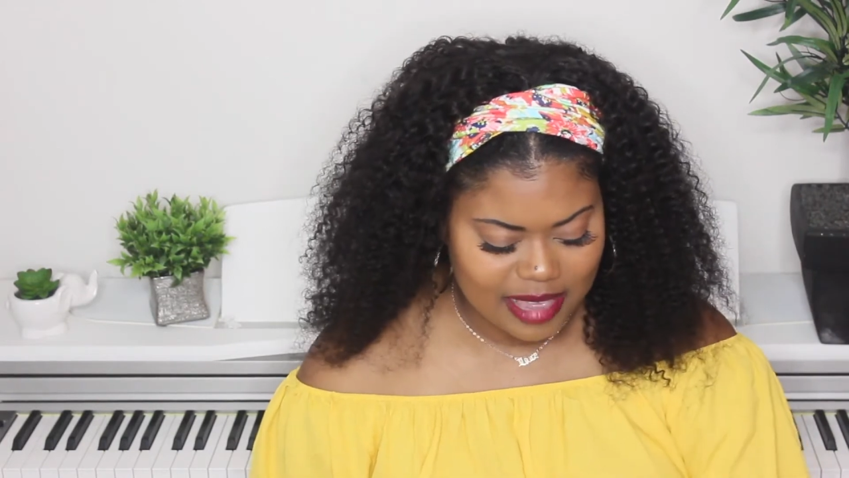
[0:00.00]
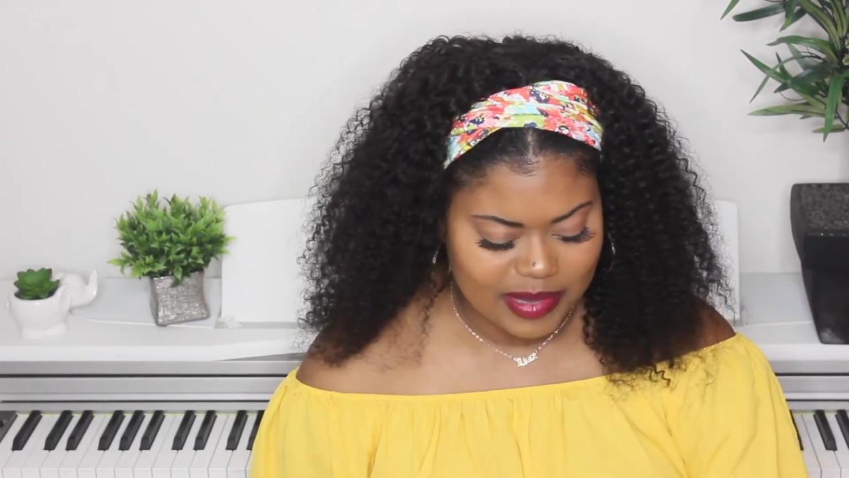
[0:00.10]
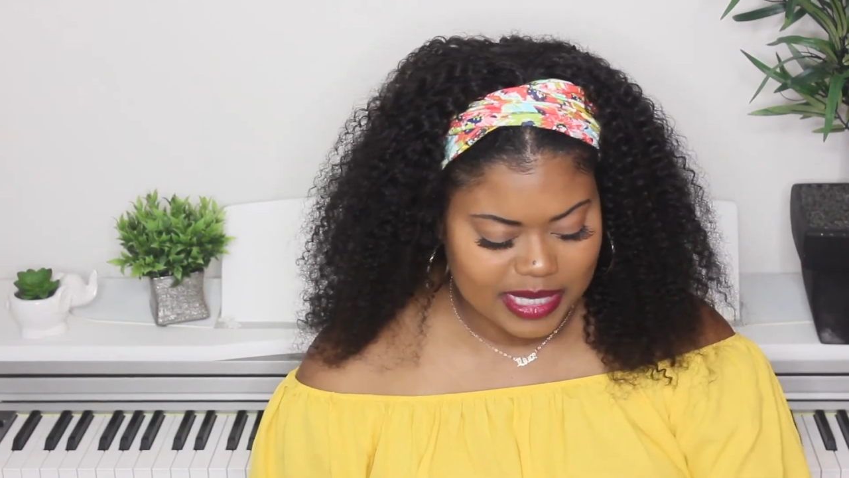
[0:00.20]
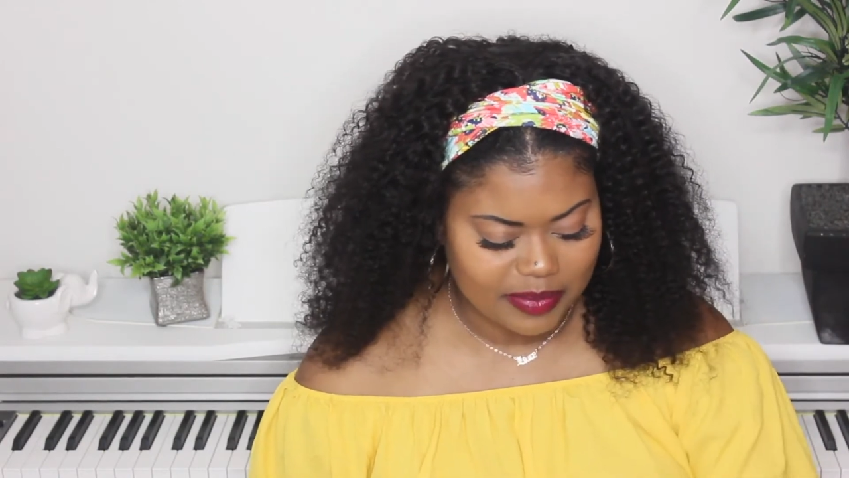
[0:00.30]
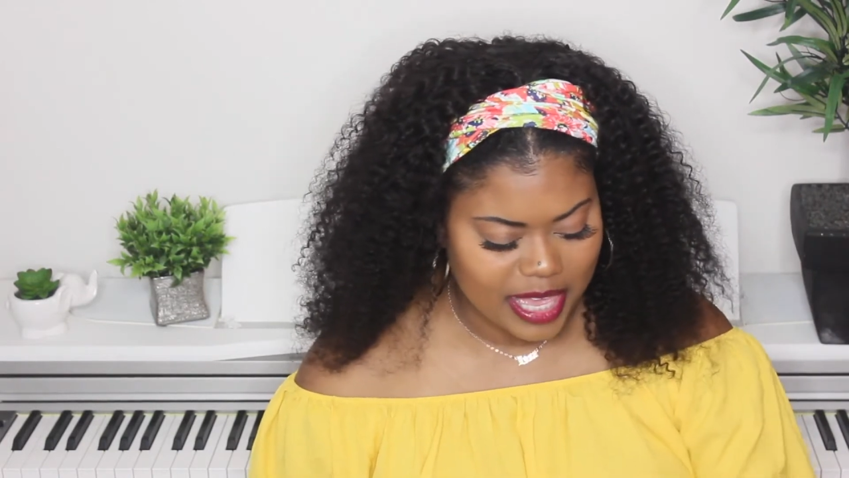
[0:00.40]

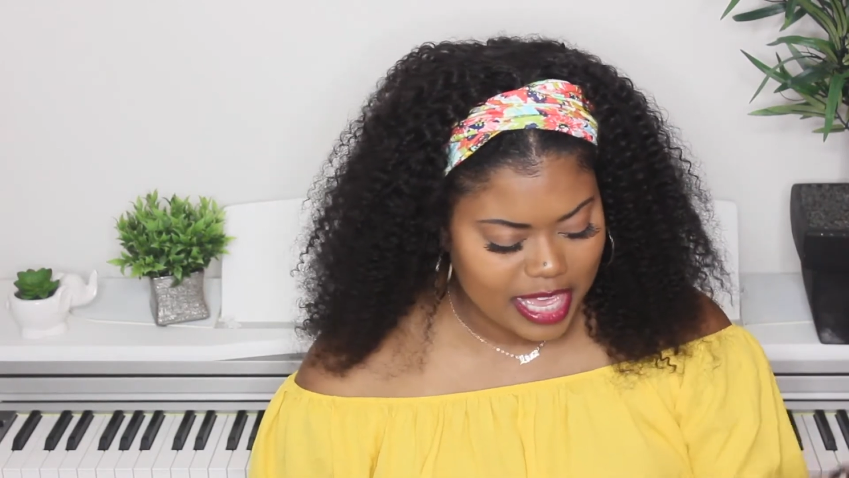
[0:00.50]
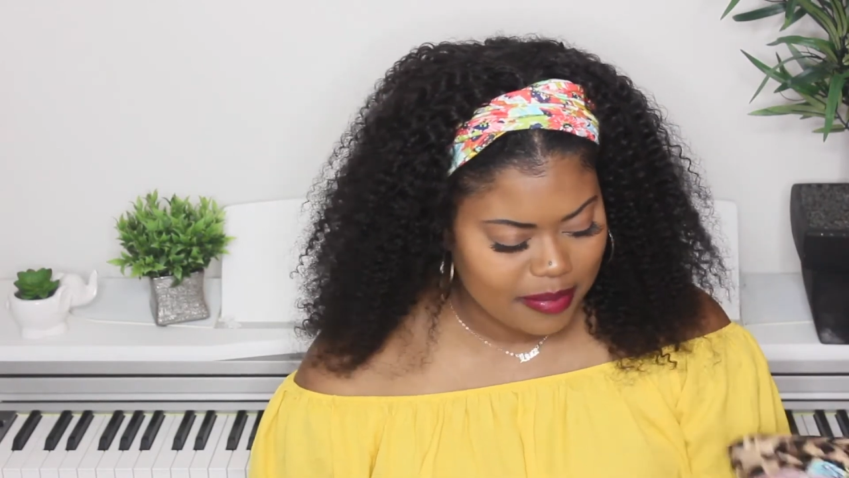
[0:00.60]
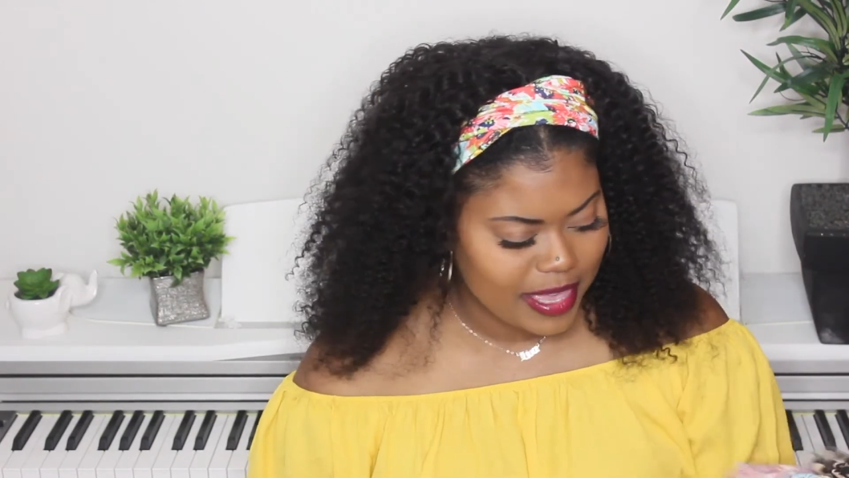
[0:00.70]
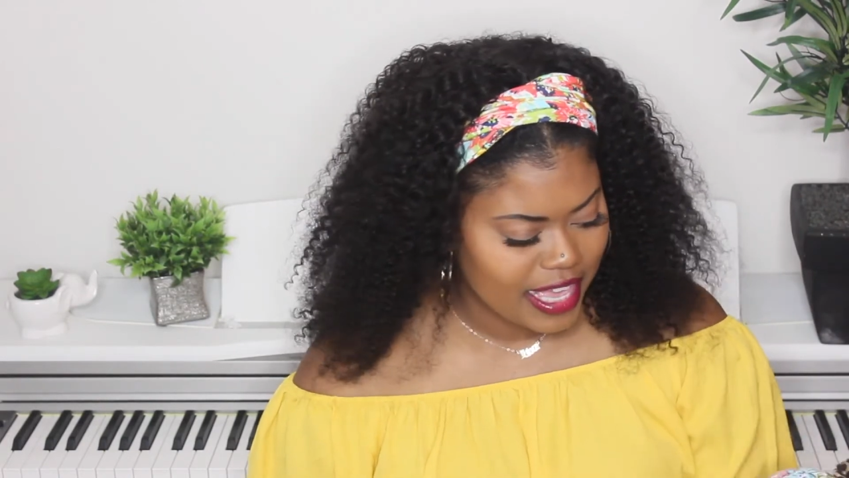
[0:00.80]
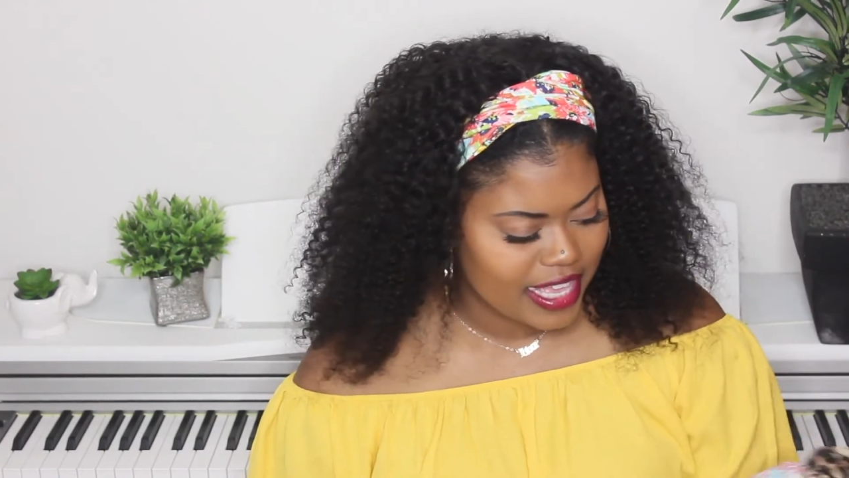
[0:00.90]
me some
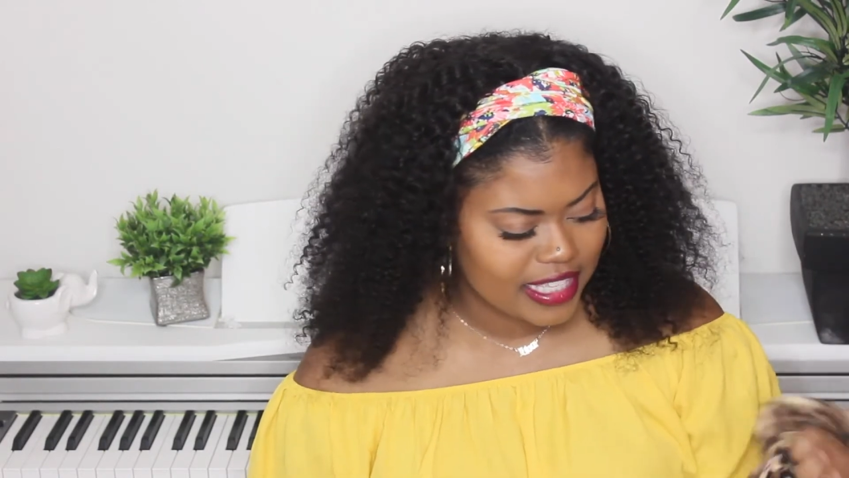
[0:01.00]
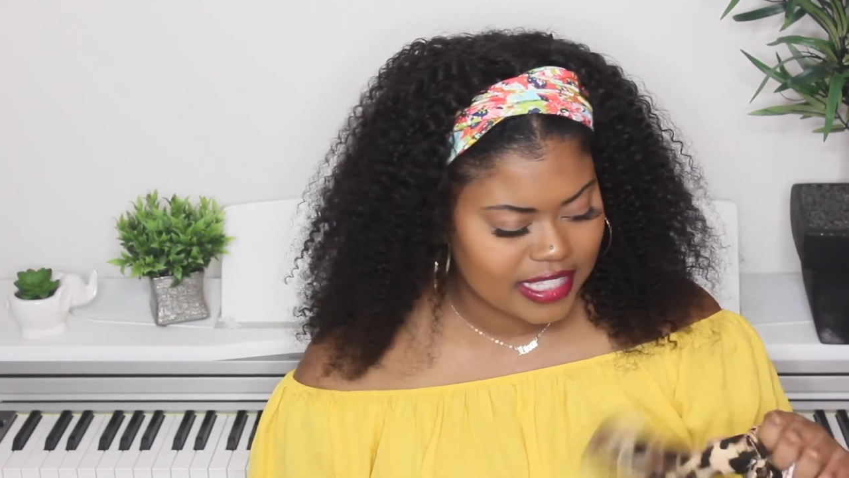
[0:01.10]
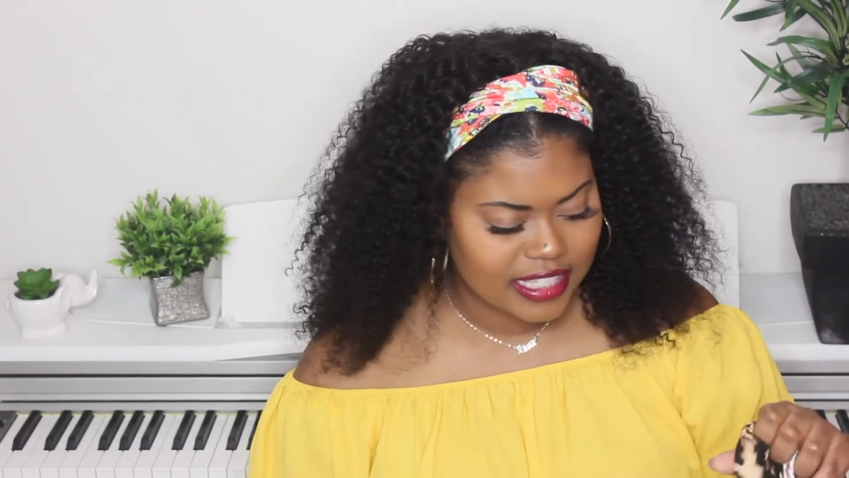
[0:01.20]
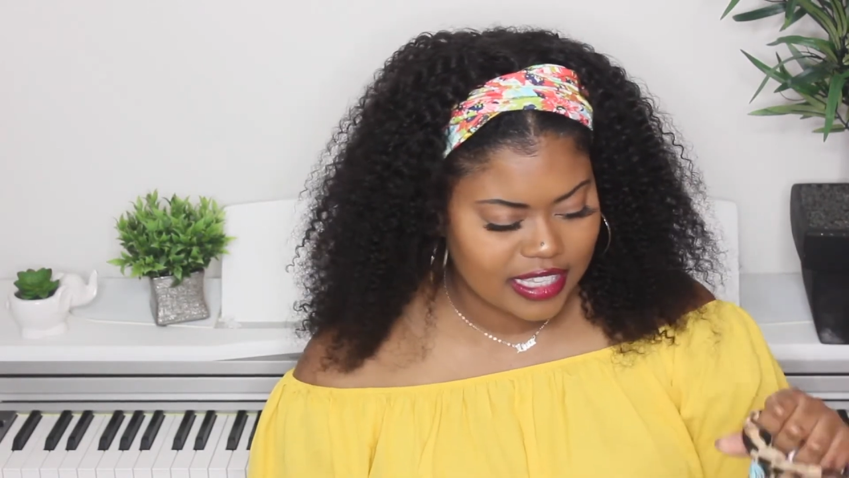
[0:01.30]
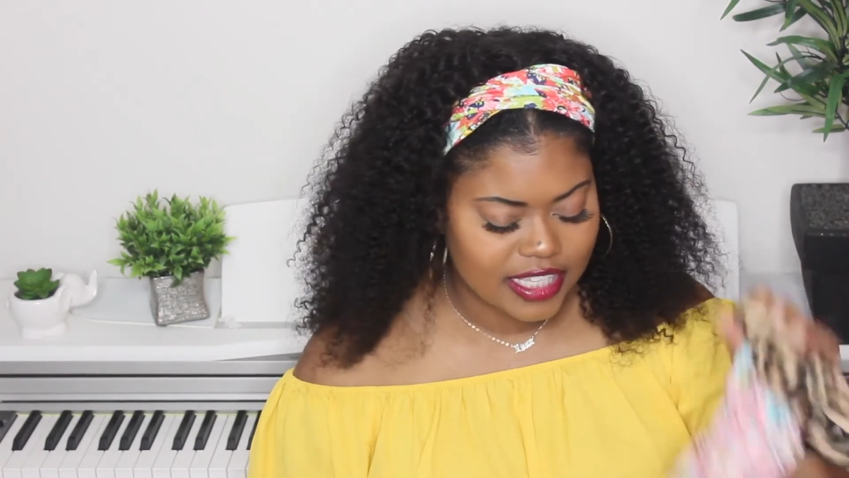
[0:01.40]

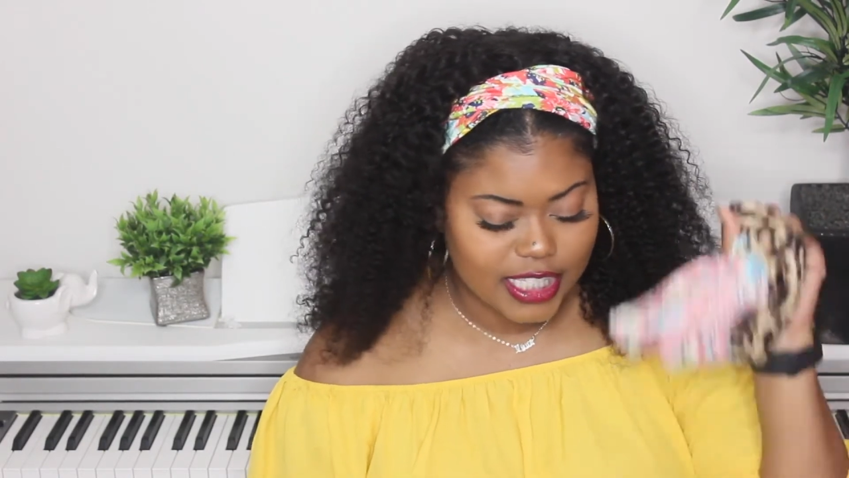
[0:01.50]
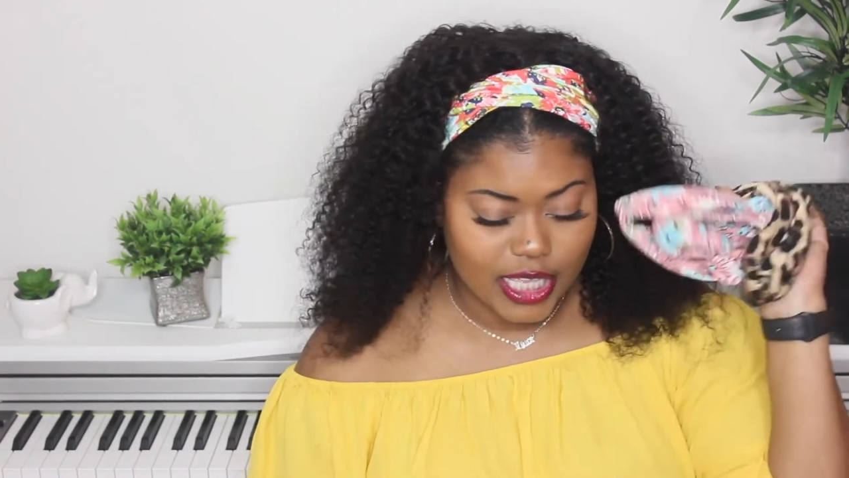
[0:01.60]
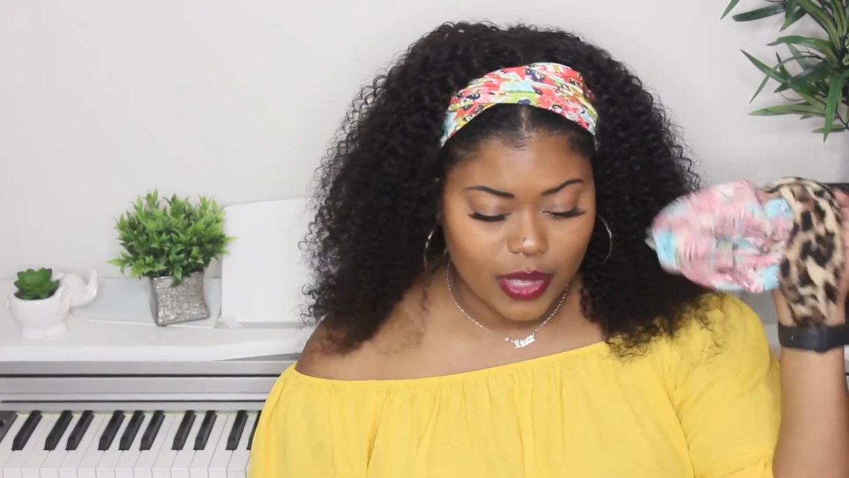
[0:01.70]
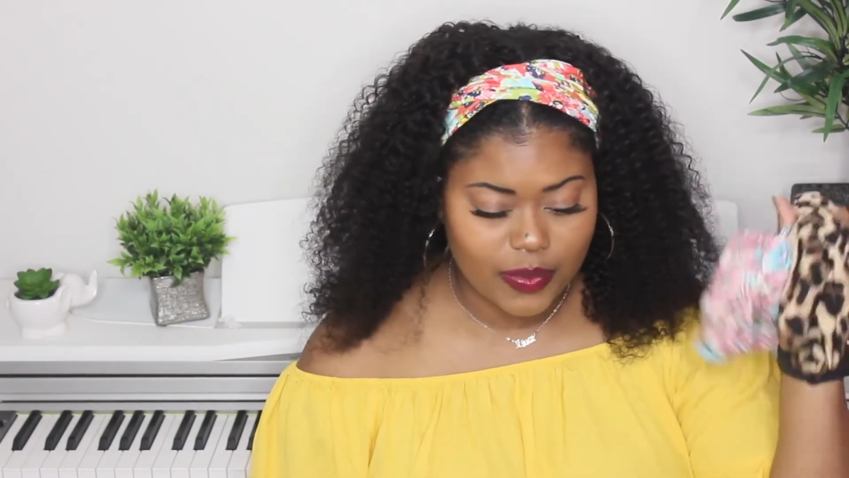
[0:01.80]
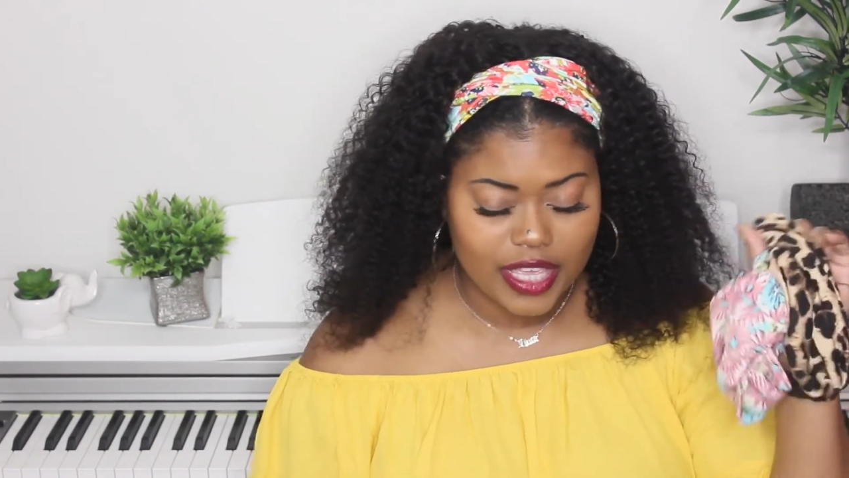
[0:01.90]
headbands to
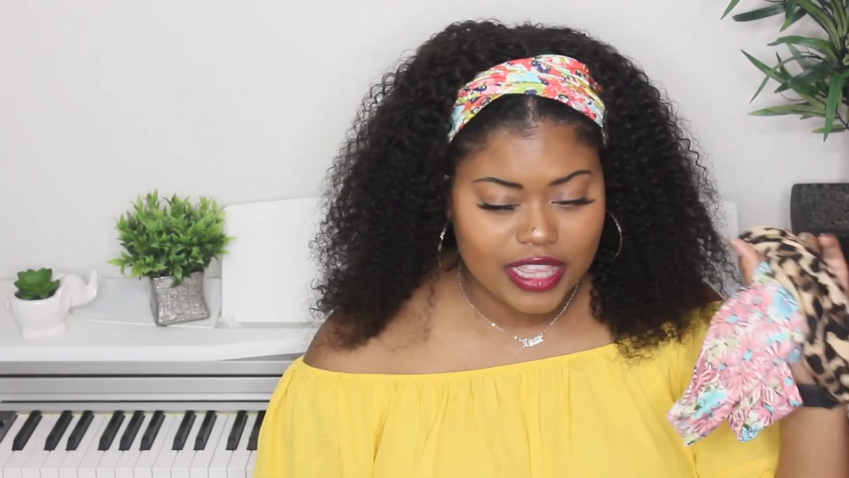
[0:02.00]
go with